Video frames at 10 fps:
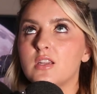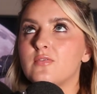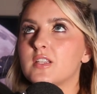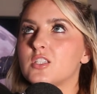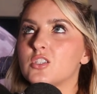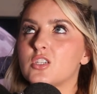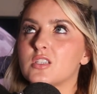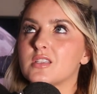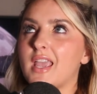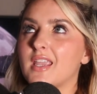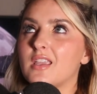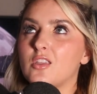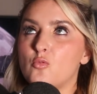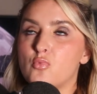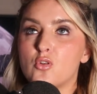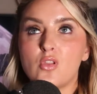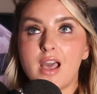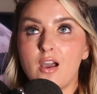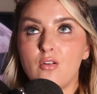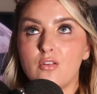if it's just like you pull
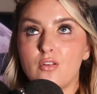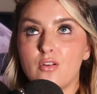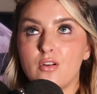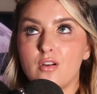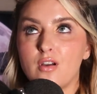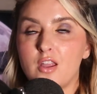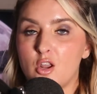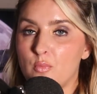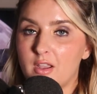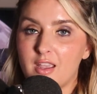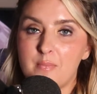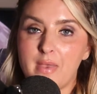out a notebook and